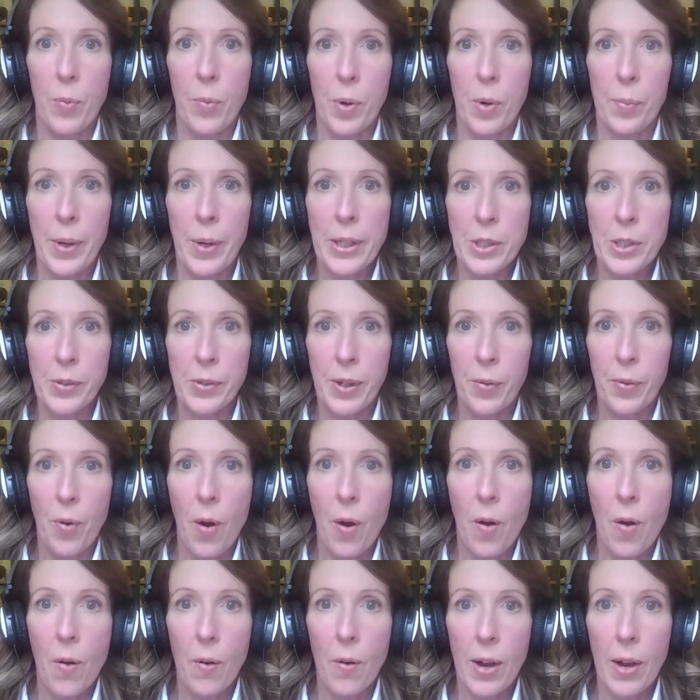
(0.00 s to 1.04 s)
What am I doing
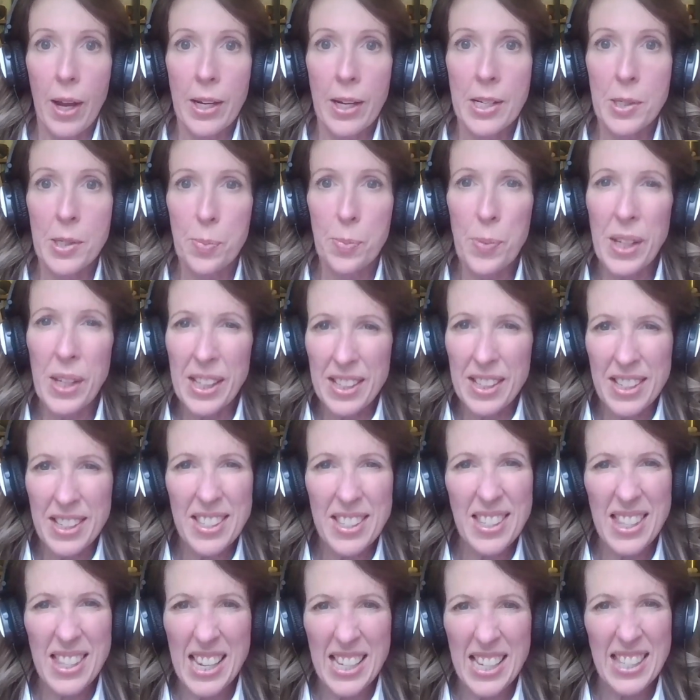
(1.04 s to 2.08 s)
wrong? And it's
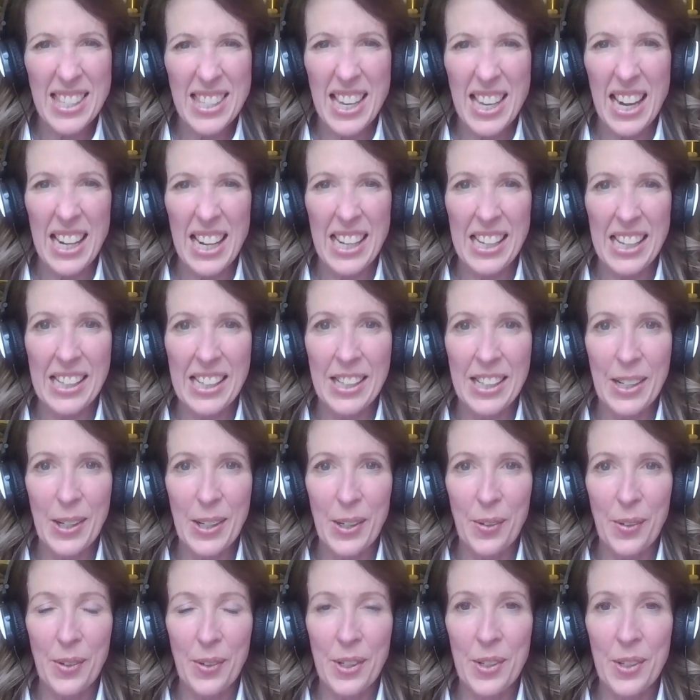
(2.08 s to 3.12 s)
because they're selling,
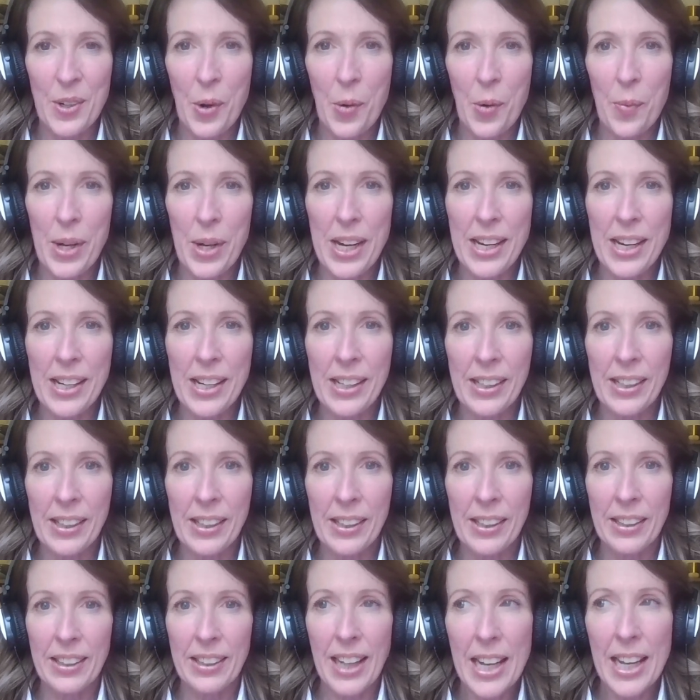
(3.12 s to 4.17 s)
and nobody
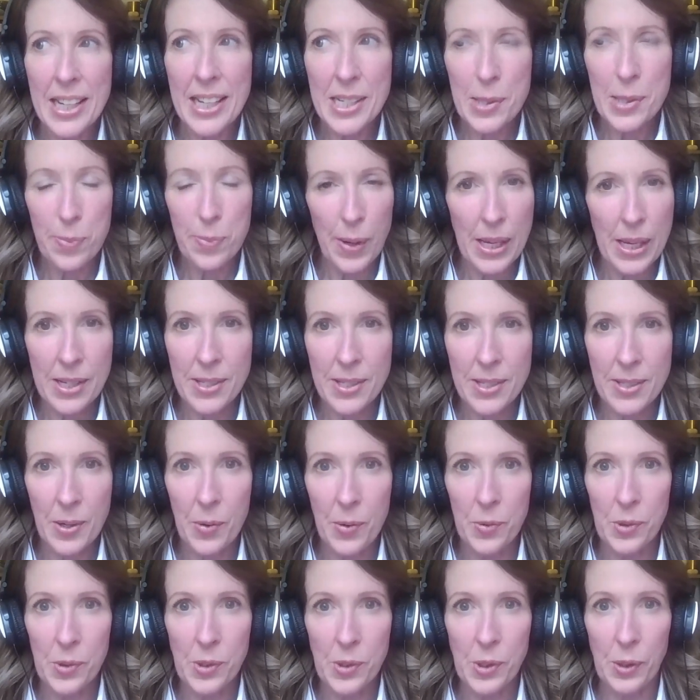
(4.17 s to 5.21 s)
likes being
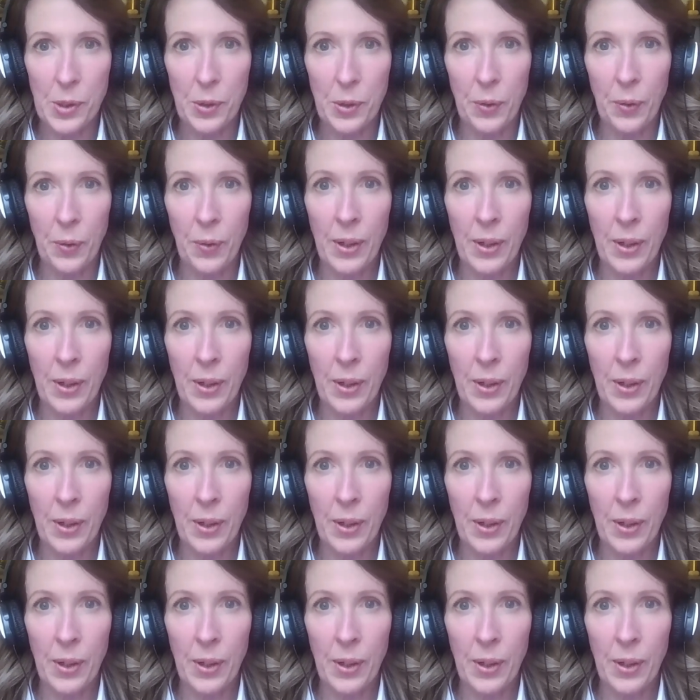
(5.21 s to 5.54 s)
sold to.